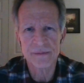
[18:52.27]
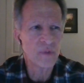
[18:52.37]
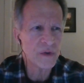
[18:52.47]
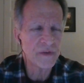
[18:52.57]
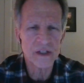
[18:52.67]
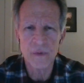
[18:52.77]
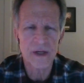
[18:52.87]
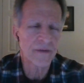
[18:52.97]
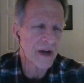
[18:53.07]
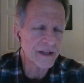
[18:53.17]
movies,
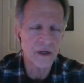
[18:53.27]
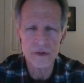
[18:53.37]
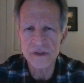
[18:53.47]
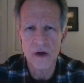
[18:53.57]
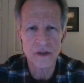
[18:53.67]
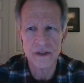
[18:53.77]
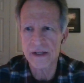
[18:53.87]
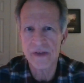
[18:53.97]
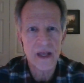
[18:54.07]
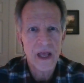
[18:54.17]
whatever. I know it's all good
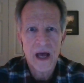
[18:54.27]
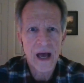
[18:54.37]
and everything.